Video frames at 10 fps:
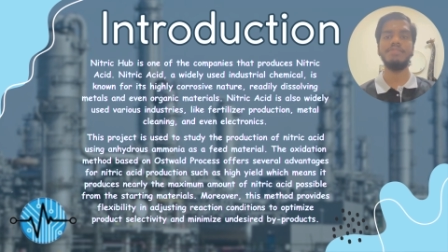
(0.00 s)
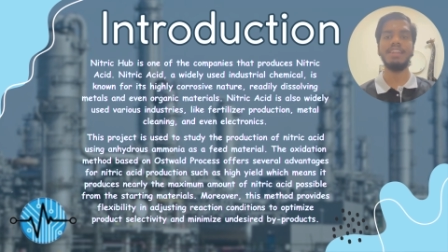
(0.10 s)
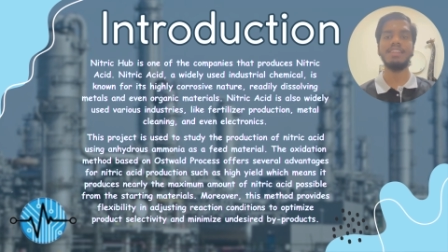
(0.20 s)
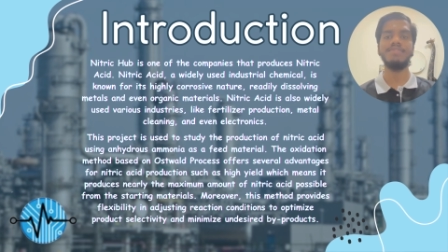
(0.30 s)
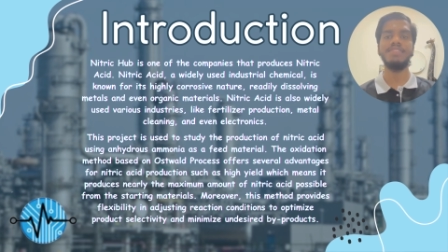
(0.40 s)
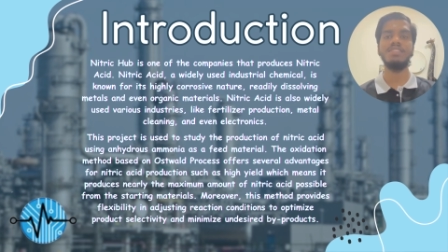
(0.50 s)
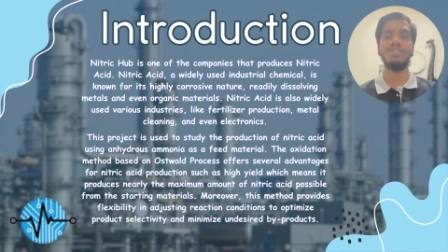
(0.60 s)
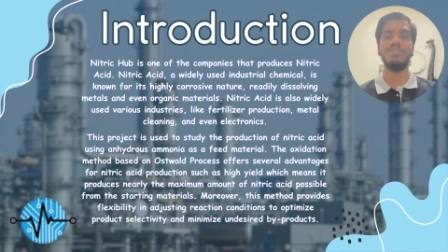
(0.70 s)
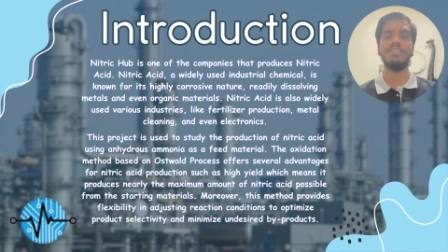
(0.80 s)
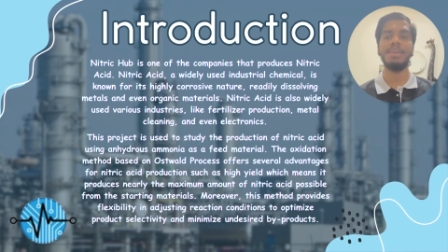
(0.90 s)
various fields
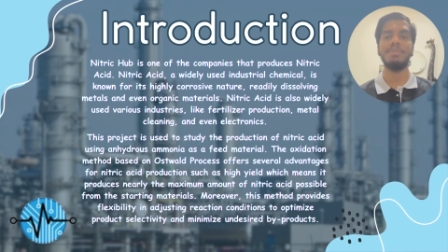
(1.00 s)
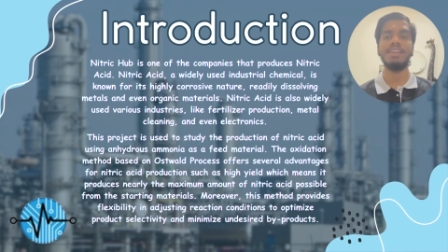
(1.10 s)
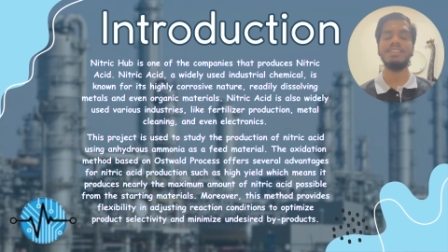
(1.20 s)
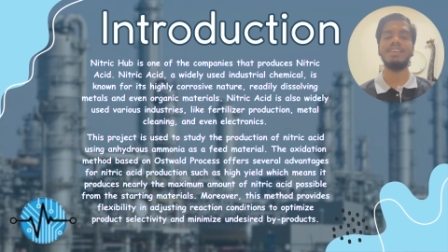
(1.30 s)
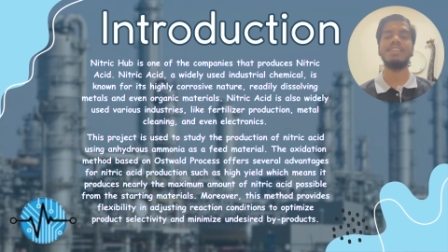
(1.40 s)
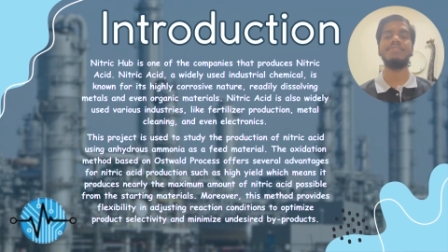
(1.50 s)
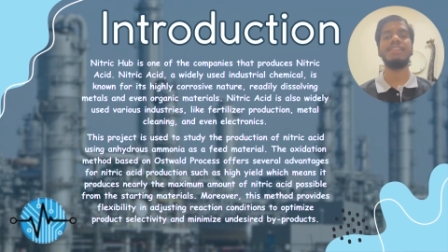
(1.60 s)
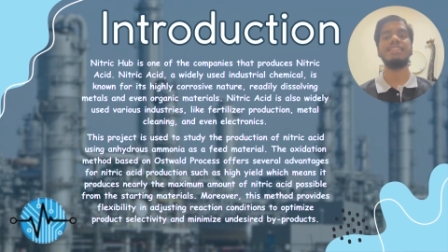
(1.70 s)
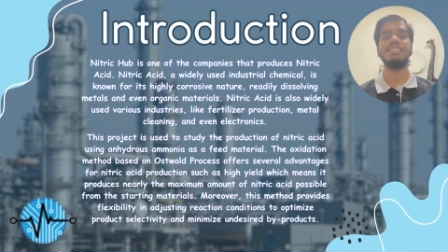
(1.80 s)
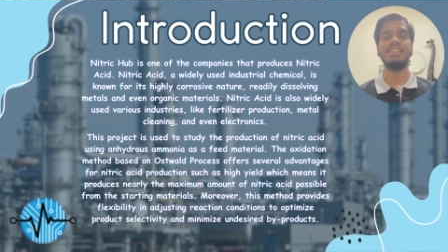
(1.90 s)
of chemicals and even
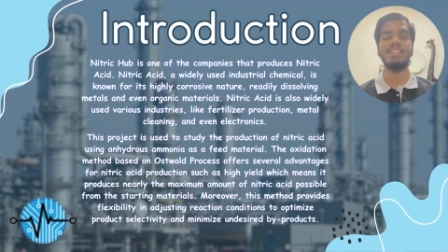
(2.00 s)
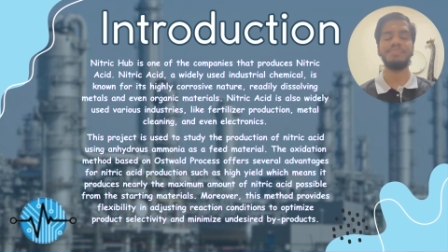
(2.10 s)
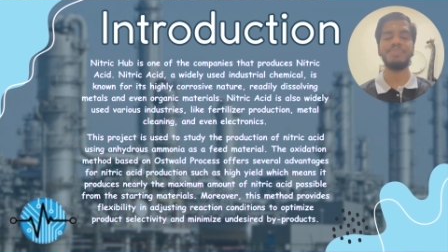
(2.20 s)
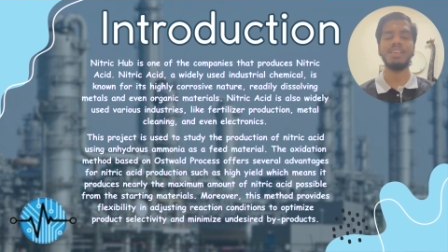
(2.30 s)
engineering.